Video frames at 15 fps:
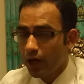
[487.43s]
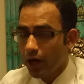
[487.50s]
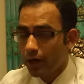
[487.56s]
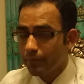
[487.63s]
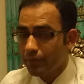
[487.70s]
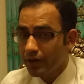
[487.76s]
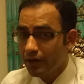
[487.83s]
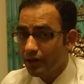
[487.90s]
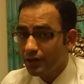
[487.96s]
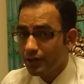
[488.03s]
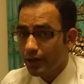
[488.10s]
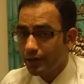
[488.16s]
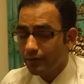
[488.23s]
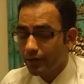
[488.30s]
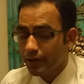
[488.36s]
And brain and
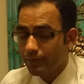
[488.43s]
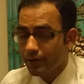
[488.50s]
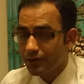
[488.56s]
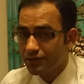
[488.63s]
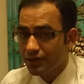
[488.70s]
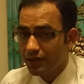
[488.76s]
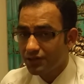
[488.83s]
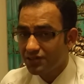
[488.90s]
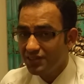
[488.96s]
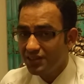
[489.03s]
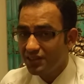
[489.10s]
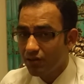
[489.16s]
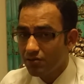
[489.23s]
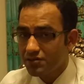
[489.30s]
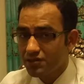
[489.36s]
red blood cells
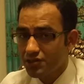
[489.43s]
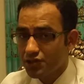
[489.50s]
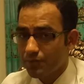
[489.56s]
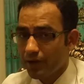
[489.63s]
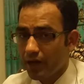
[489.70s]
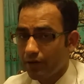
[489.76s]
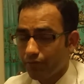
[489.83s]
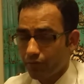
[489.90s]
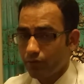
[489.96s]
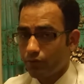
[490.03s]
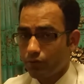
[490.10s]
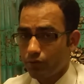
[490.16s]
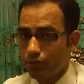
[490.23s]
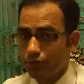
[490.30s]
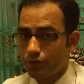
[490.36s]
need constant supply of
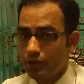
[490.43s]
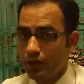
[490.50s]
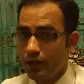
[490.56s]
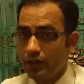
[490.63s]
glucose.